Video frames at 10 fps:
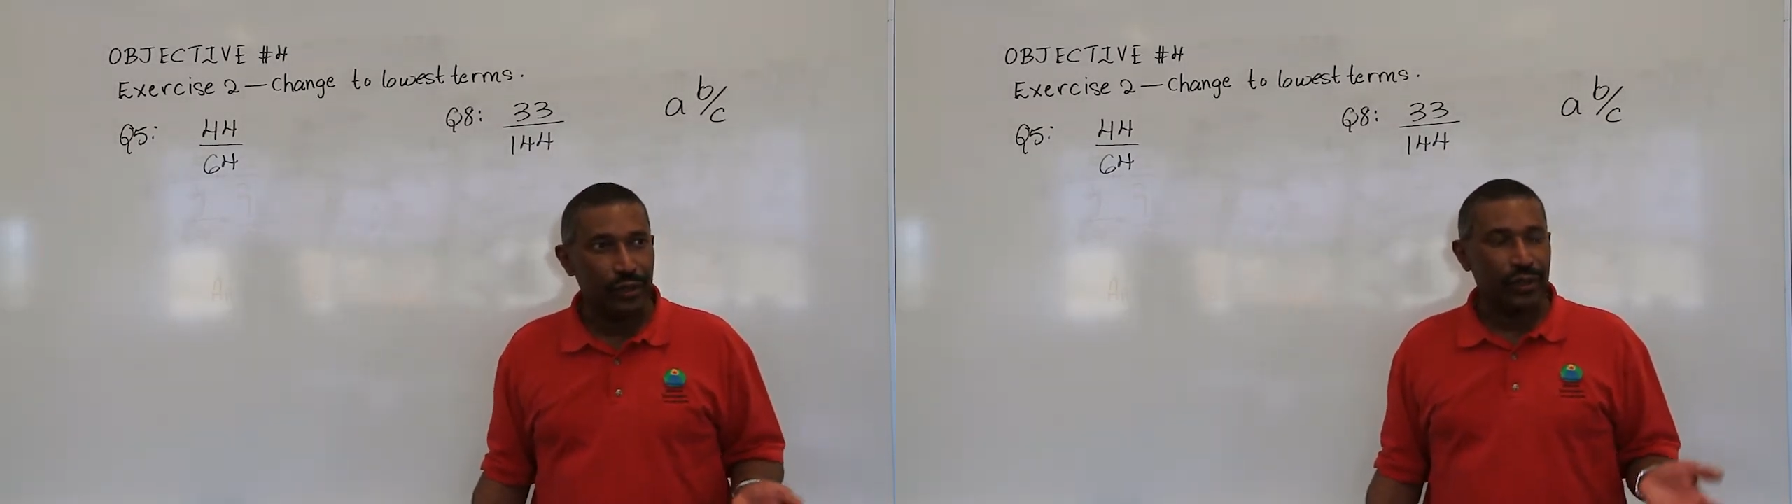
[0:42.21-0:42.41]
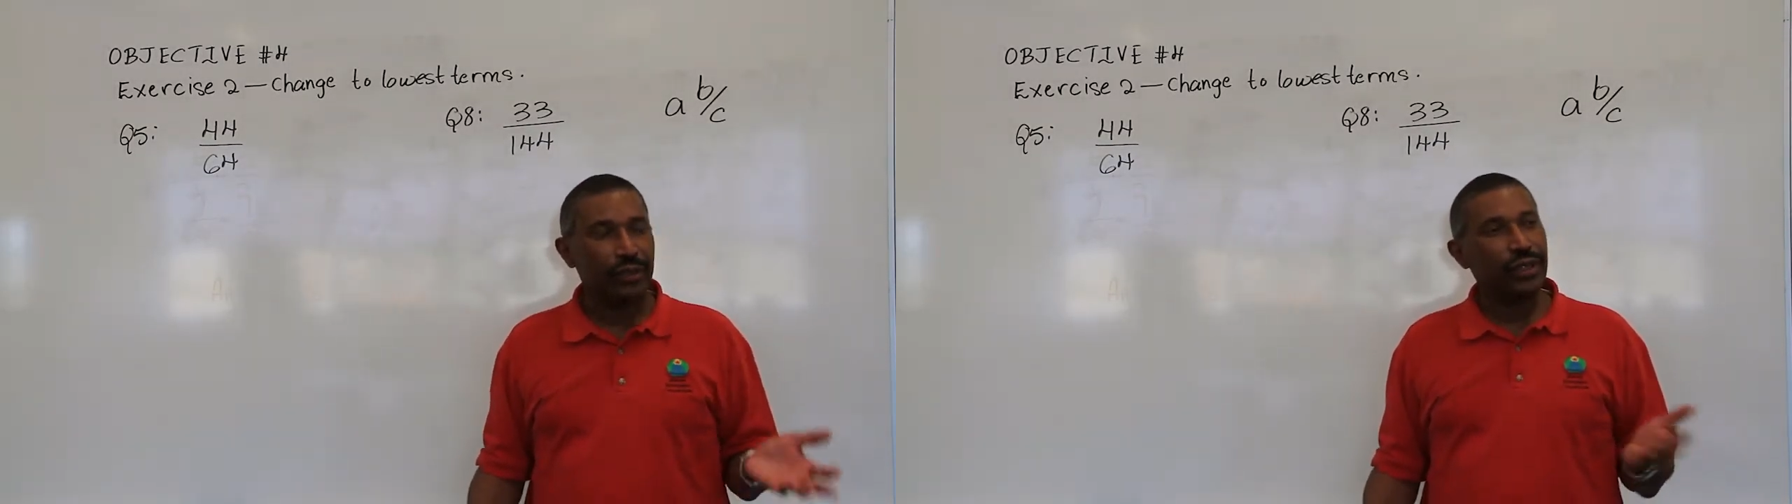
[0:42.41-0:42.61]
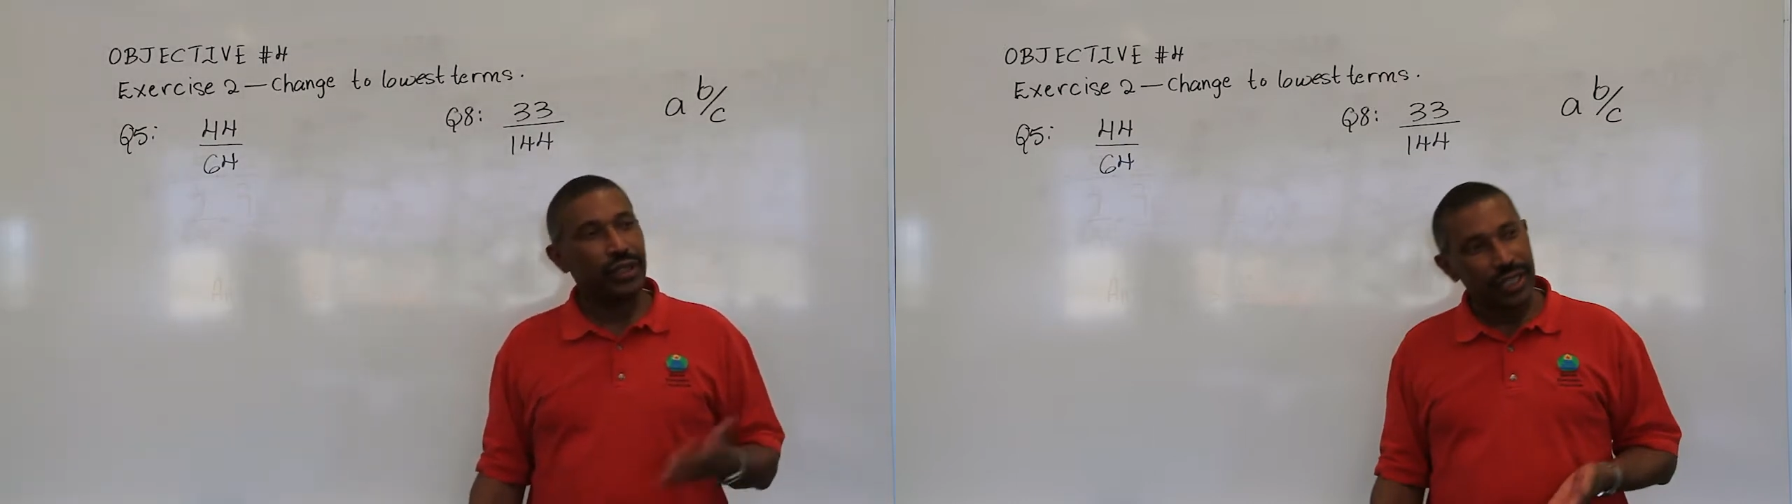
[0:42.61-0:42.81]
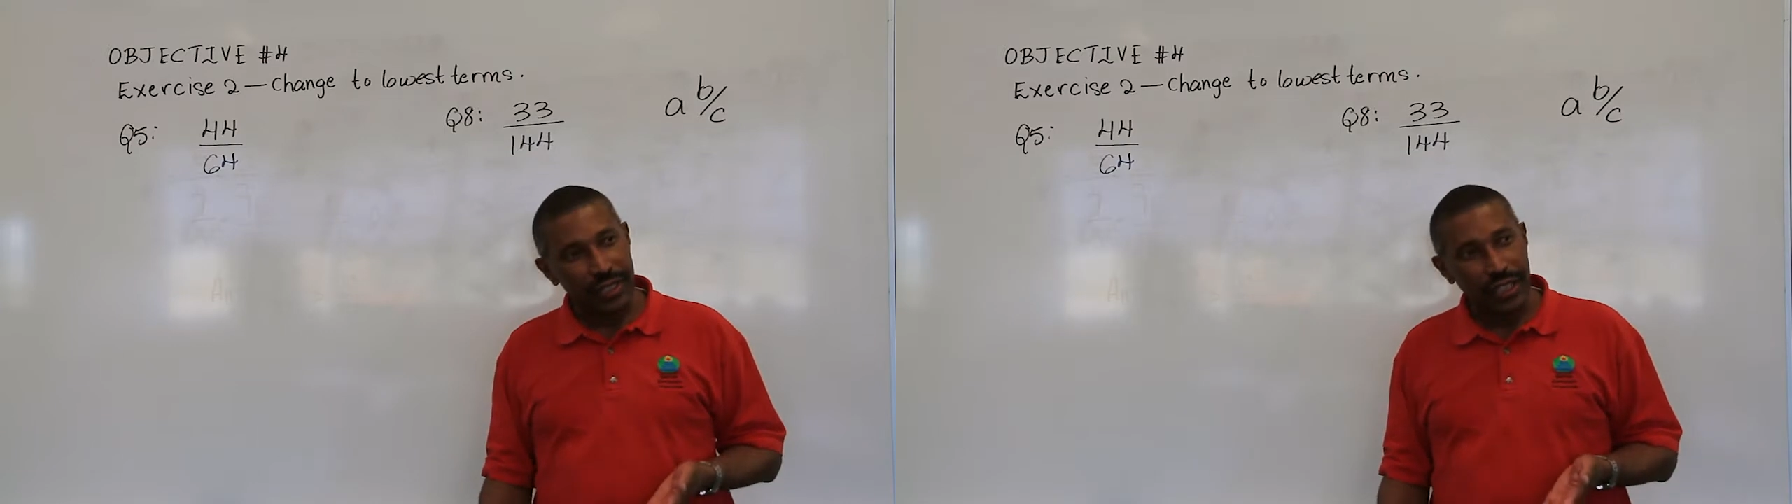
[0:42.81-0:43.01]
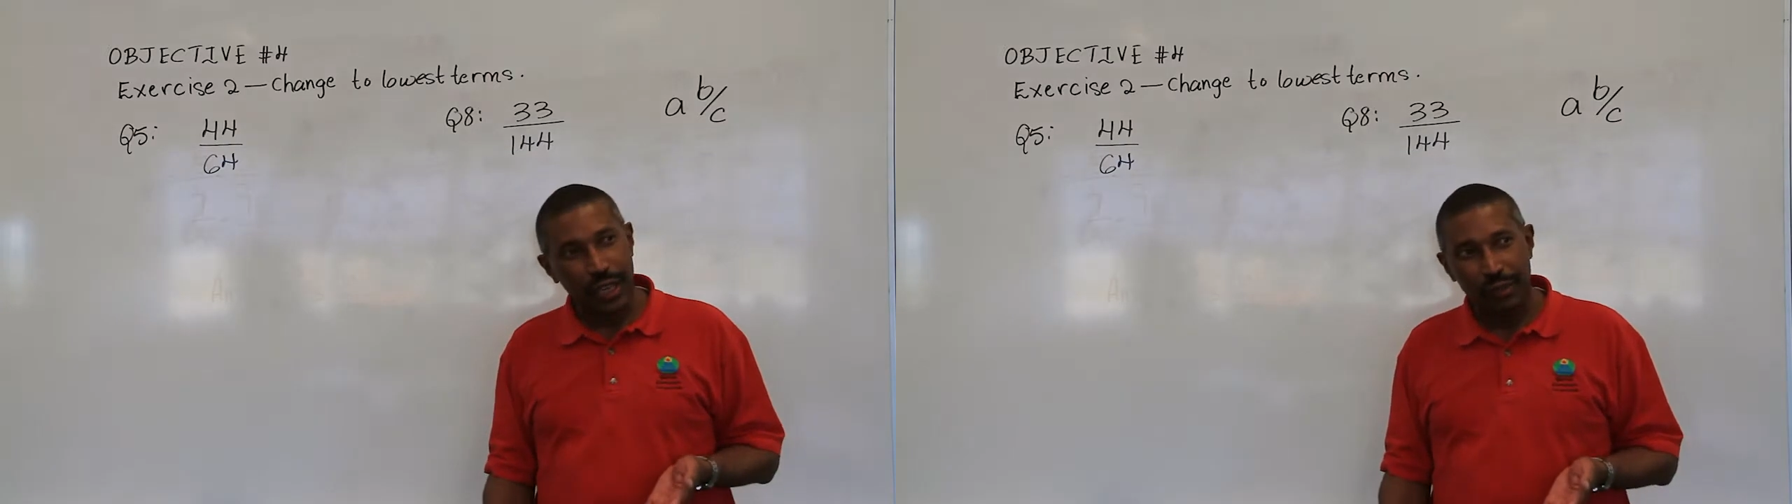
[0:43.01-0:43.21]
But if you know
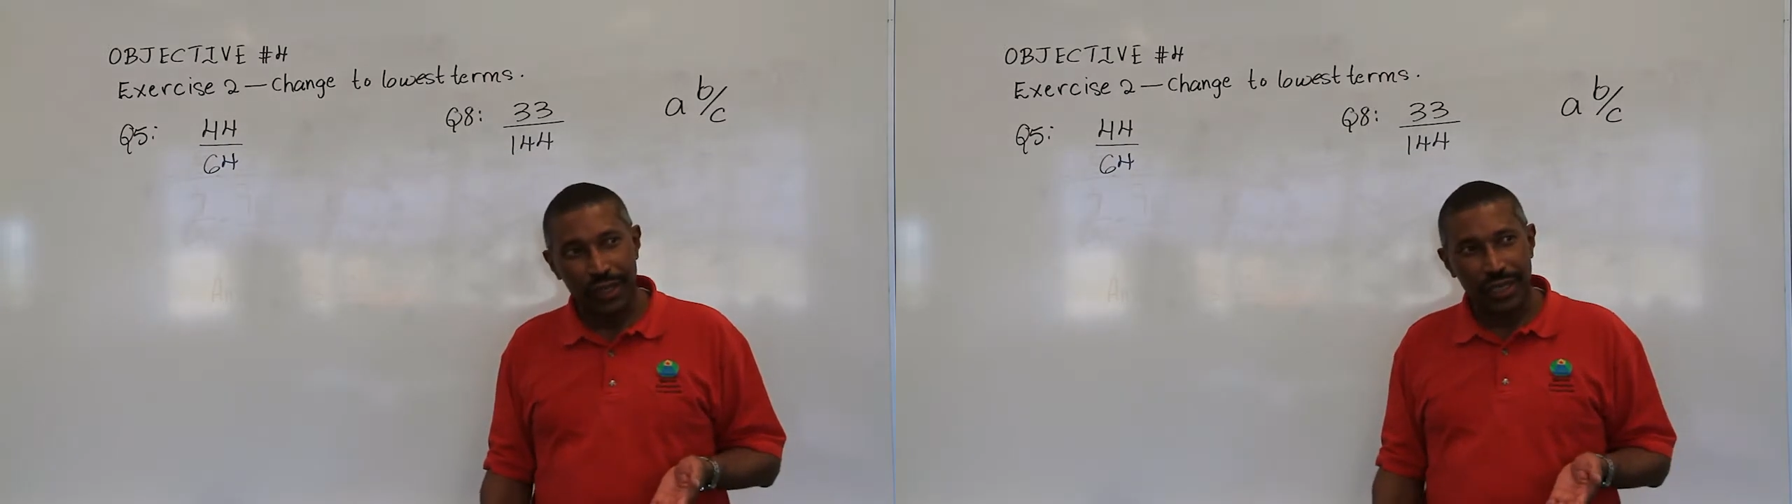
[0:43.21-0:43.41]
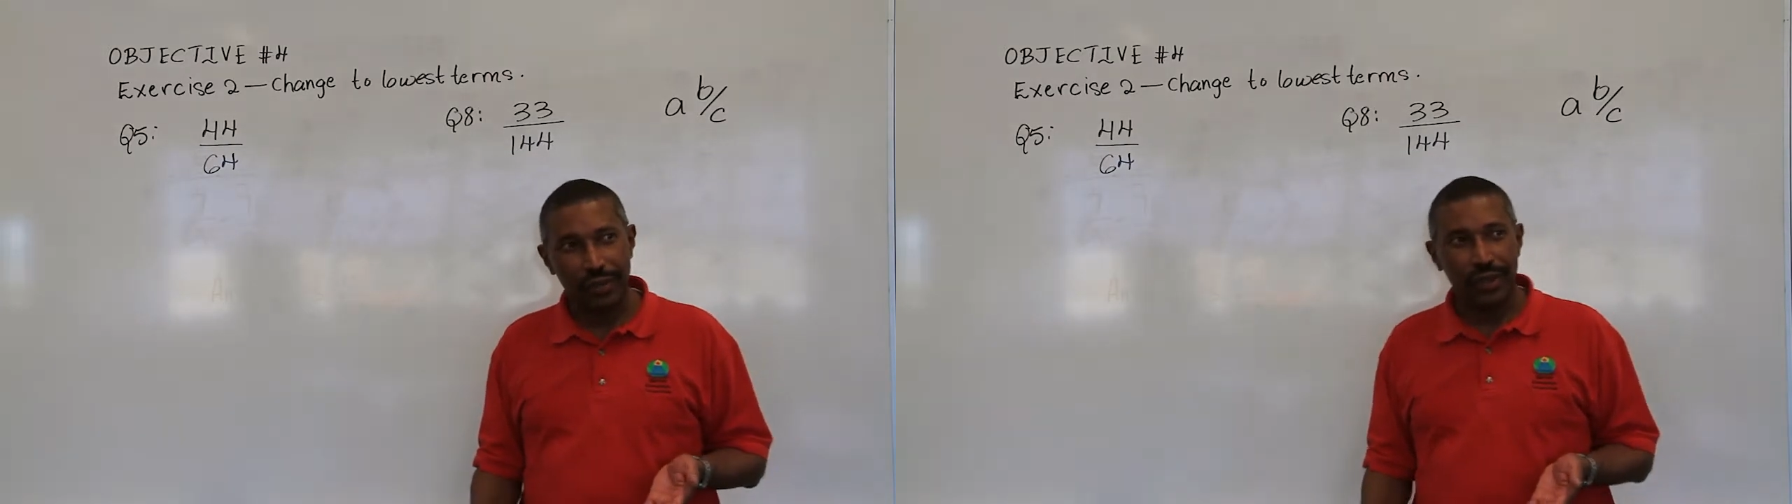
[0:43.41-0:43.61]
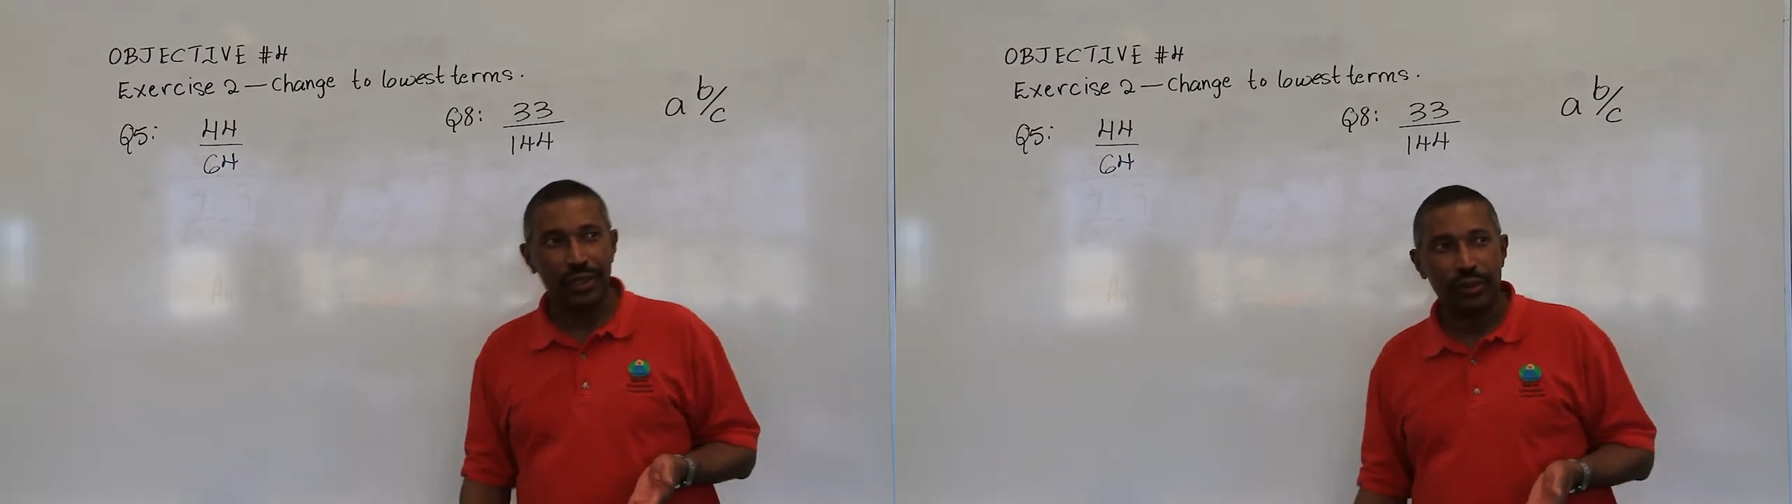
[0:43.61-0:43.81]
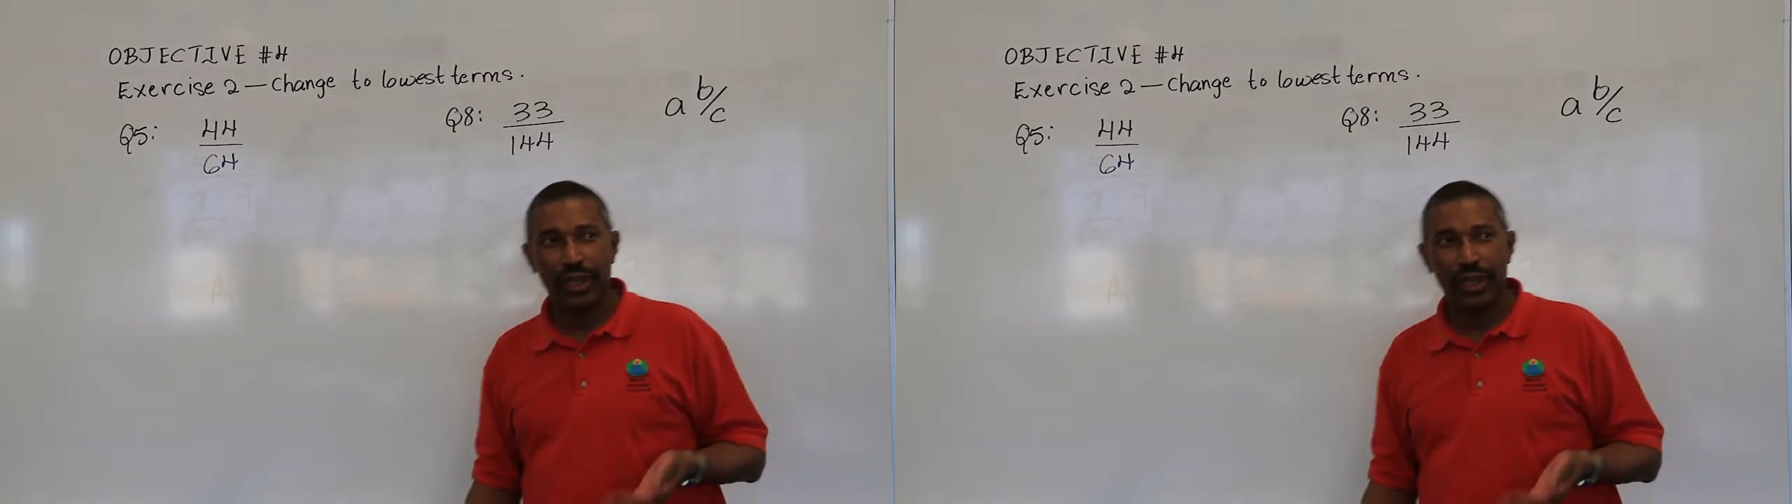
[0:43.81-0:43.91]
your times tables,